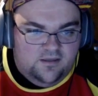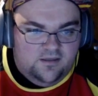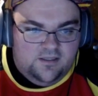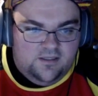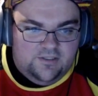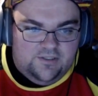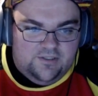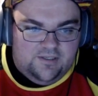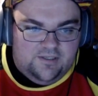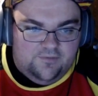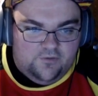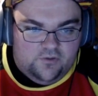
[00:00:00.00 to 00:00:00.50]

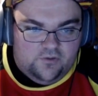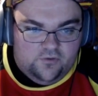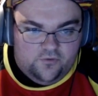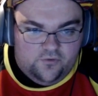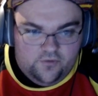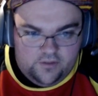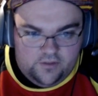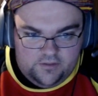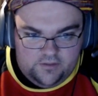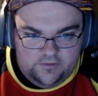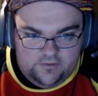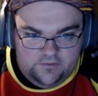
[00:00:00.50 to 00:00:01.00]
You give your dude
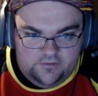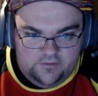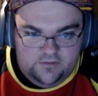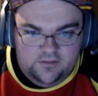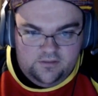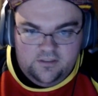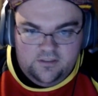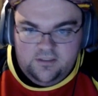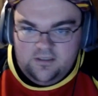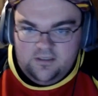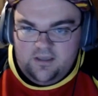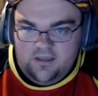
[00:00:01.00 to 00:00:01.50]
critical,
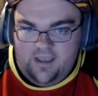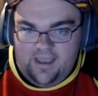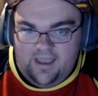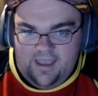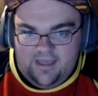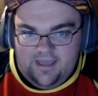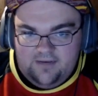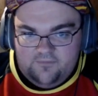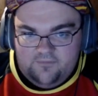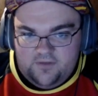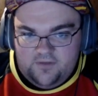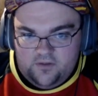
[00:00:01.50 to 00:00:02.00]

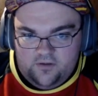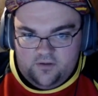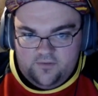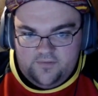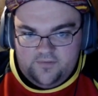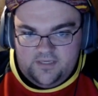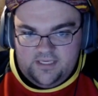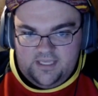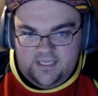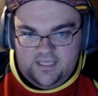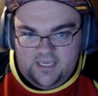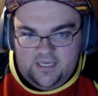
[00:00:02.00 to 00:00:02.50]
and if they don't have a
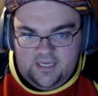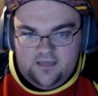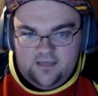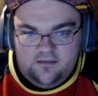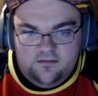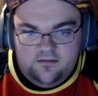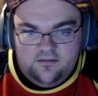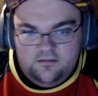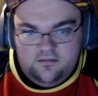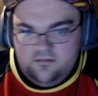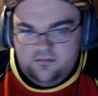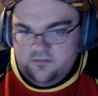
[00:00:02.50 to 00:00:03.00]
negate,
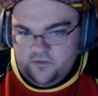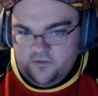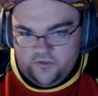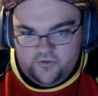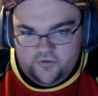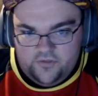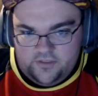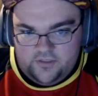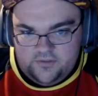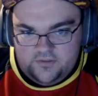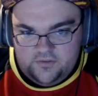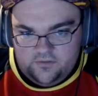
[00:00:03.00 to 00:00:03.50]
you're
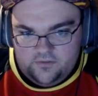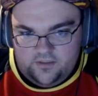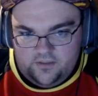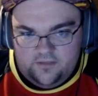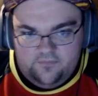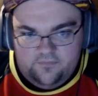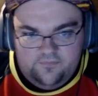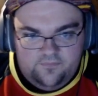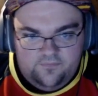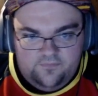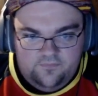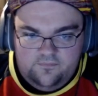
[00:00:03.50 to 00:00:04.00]
critting 2
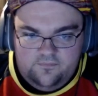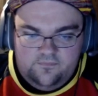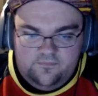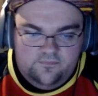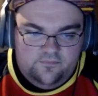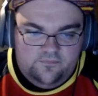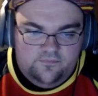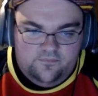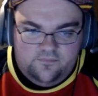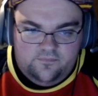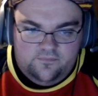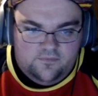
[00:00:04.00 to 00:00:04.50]
life.
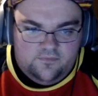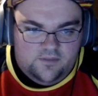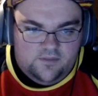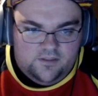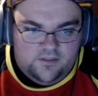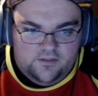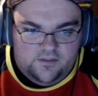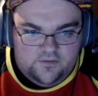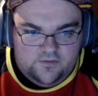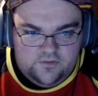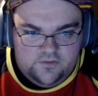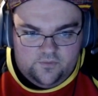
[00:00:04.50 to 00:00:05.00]

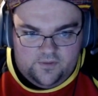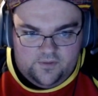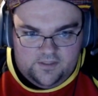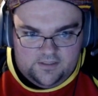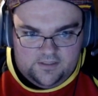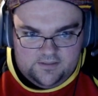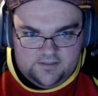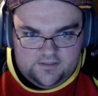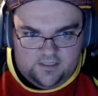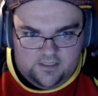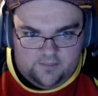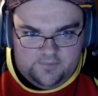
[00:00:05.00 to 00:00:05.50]
There's no way they can
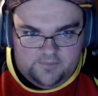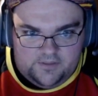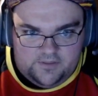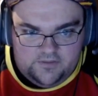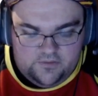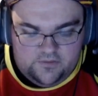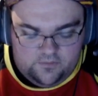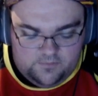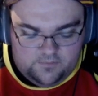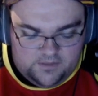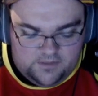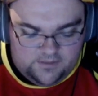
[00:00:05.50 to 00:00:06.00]
stop it. It's
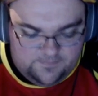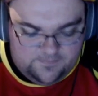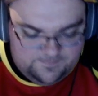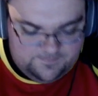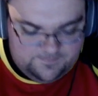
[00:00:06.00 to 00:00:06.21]
too big.